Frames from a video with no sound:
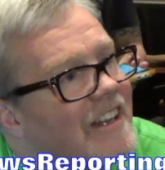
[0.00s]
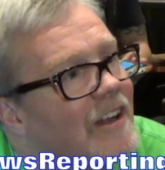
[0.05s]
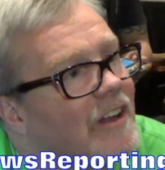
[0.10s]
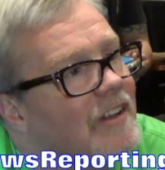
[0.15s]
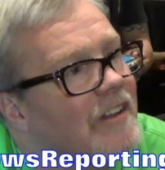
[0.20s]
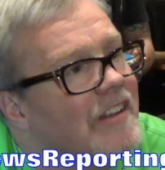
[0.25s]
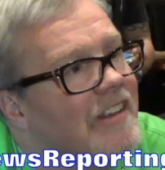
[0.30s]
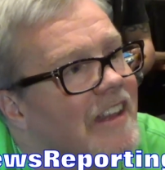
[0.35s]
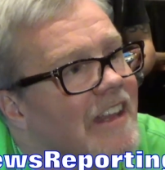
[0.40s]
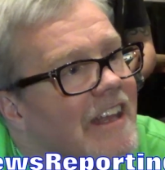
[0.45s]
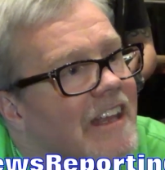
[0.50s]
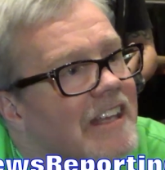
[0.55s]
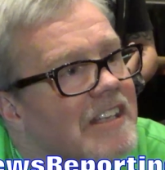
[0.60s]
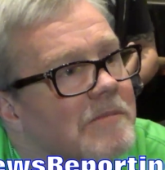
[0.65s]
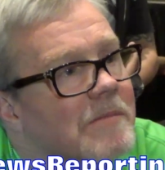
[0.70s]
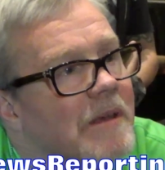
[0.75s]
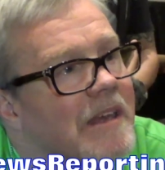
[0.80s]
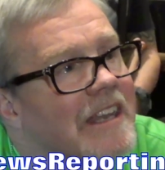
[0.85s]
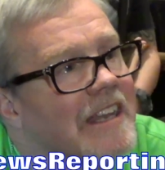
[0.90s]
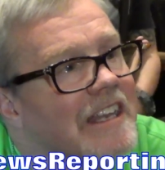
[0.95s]
know, the thing
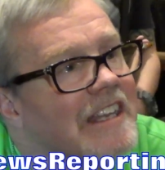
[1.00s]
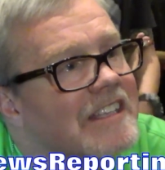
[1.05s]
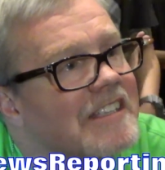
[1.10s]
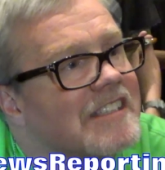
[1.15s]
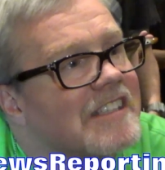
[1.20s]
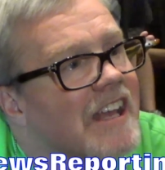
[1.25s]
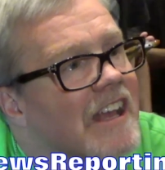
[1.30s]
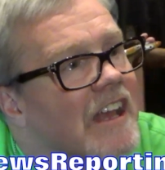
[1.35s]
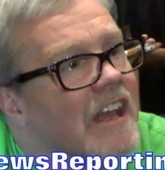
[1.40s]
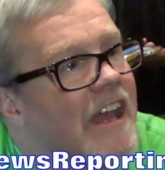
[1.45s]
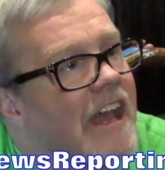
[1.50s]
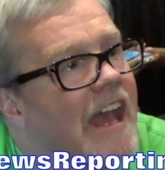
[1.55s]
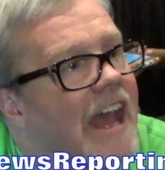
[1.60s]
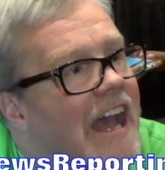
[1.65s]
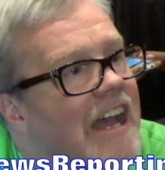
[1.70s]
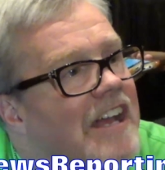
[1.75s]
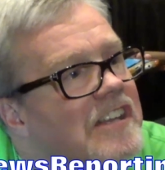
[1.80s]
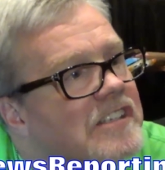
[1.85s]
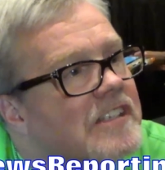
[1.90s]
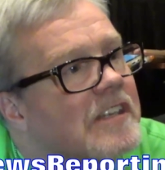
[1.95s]
is, Manny's
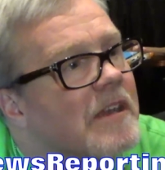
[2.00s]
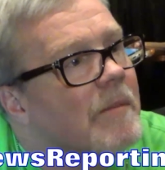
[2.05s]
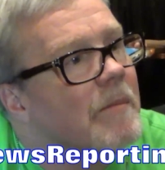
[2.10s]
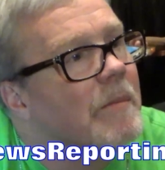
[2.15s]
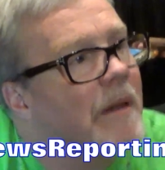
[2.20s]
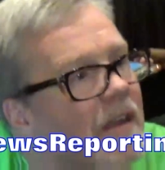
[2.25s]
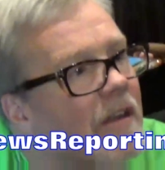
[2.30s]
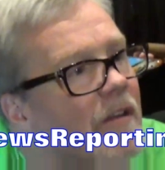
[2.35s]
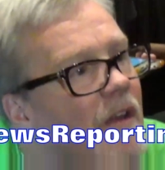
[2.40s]
actually a better